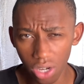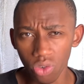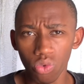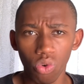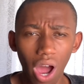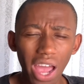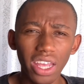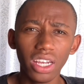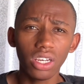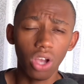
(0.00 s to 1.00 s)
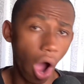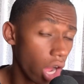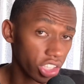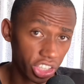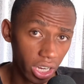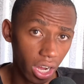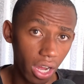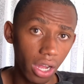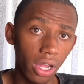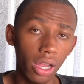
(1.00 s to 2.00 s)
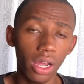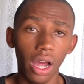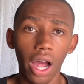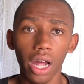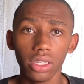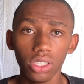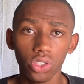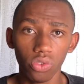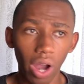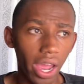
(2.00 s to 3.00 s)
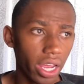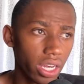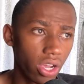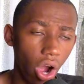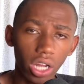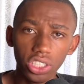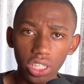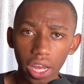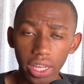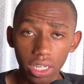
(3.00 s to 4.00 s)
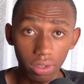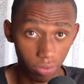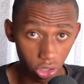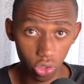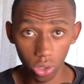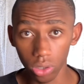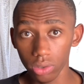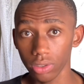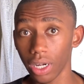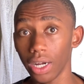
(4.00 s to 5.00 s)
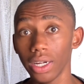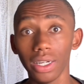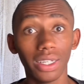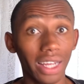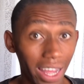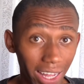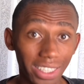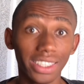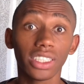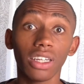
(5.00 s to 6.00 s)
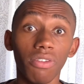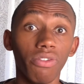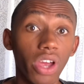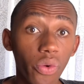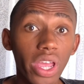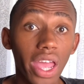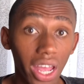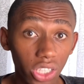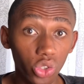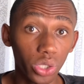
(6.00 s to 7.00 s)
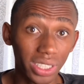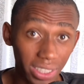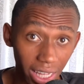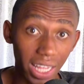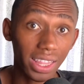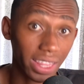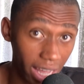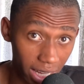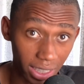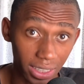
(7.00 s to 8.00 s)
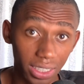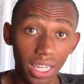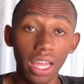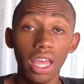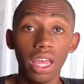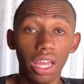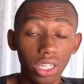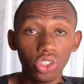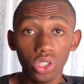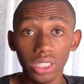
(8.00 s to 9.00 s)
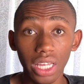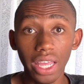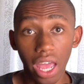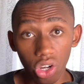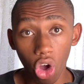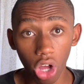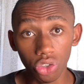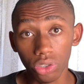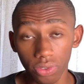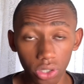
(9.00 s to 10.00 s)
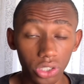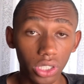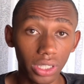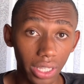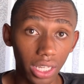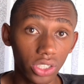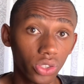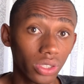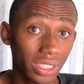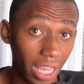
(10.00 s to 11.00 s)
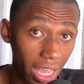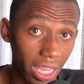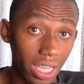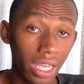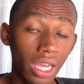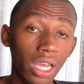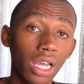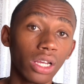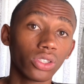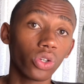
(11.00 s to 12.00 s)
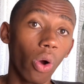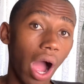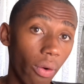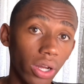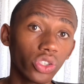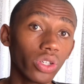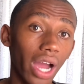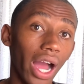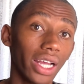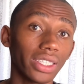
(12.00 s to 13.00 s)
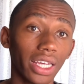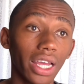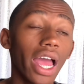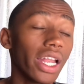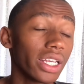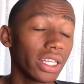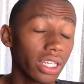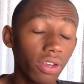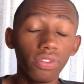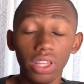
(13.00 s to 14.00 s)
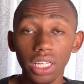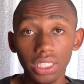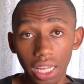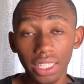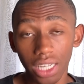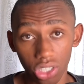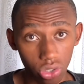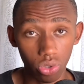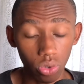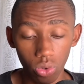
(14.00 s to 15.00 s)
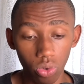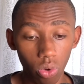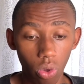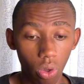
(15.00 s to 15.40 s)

and Ryan Garcia. This Ryan Garcia individual has some very interesting and controversial things to say. So I want you guys, and if these things are true,